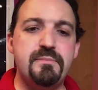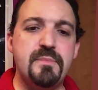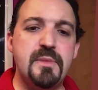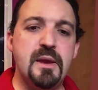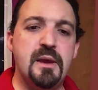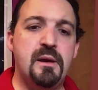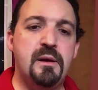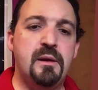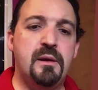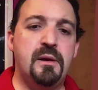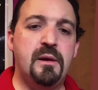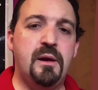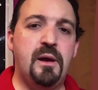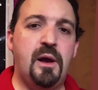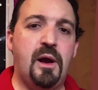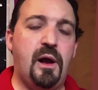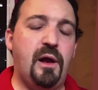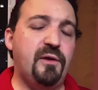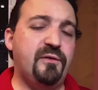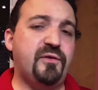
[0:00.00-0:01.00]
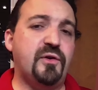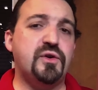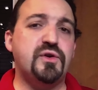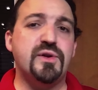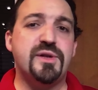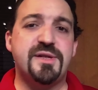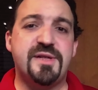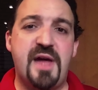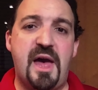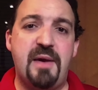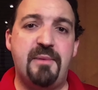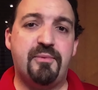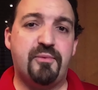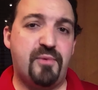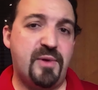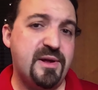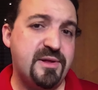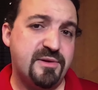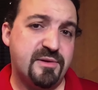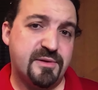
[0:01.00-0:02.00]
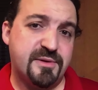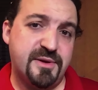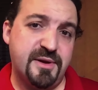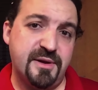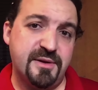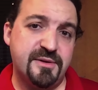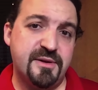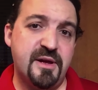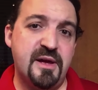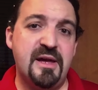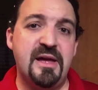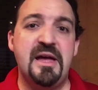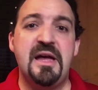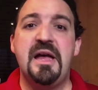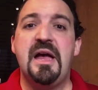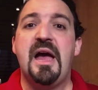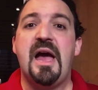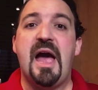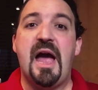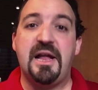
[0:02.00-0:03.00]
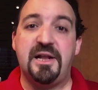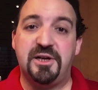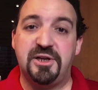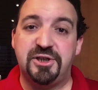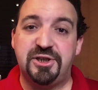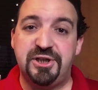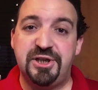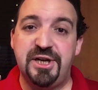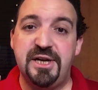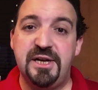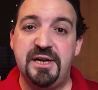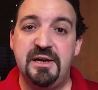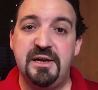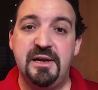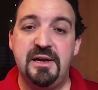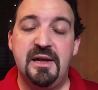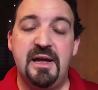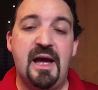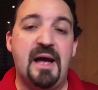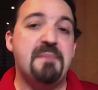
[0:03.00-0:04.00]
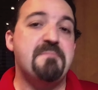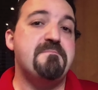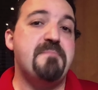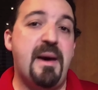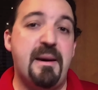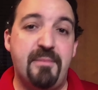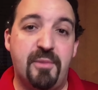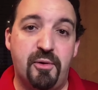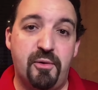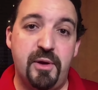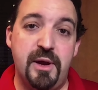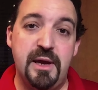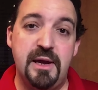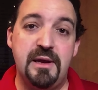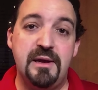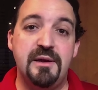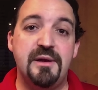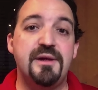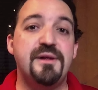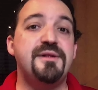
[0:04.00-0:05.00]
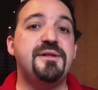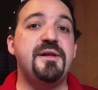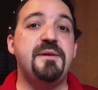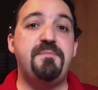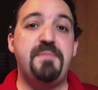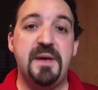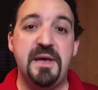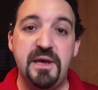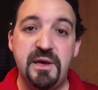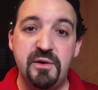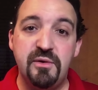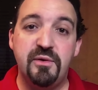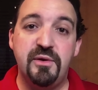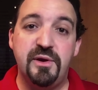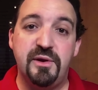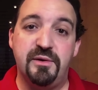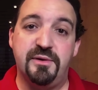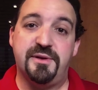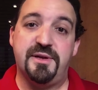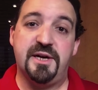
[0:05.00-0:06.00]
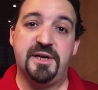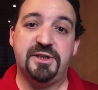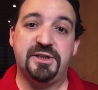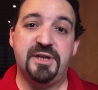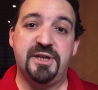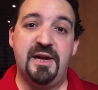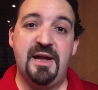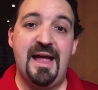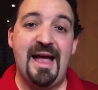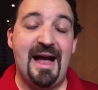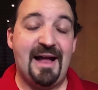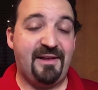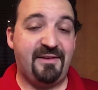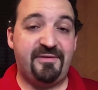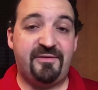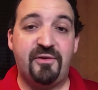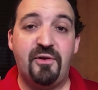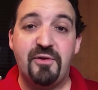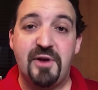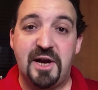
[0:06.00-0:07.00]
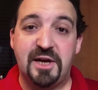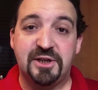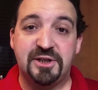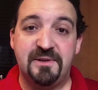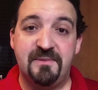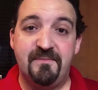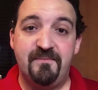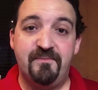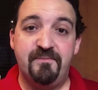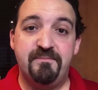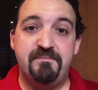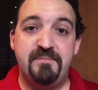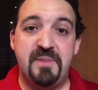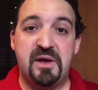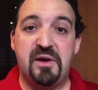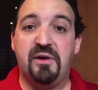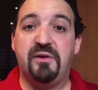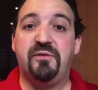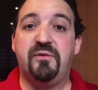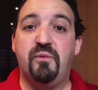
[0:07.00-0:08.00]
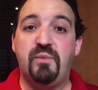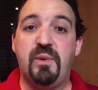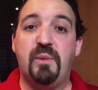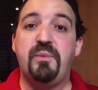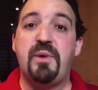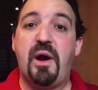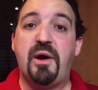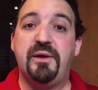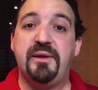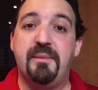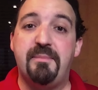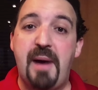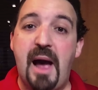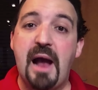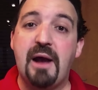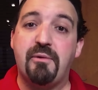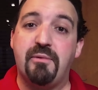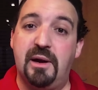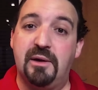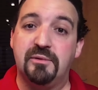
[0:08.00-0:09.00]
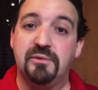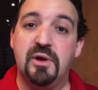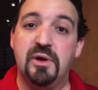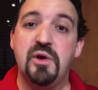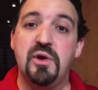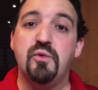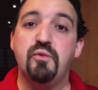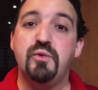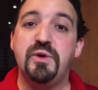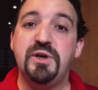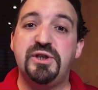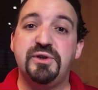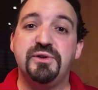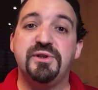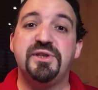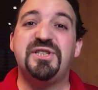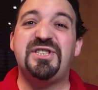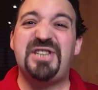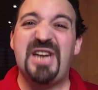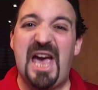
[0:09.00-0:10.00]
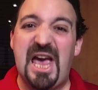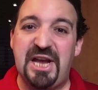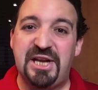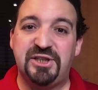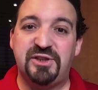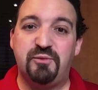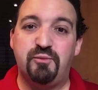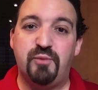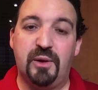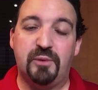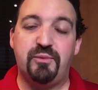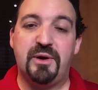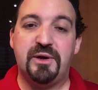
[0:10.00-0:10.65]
Also to save resources, energy, memory, CPU usage, and storage, because when we are in the background, we should change what we are doing.